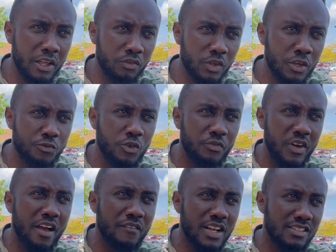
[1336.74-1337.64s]
if you've
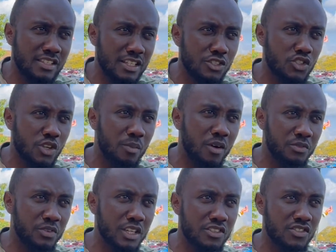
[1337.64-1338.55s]
ever seen some of
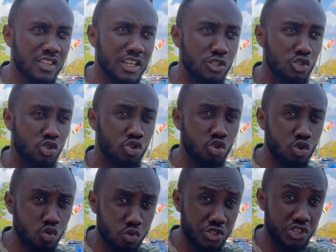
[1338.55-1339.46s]
these things
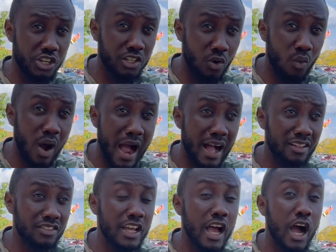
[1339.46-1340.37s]
huge in the
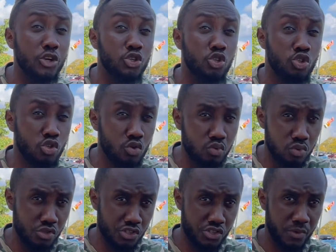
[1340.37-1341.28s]
wild, they are
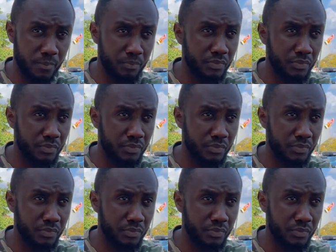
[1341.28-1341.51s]
huge.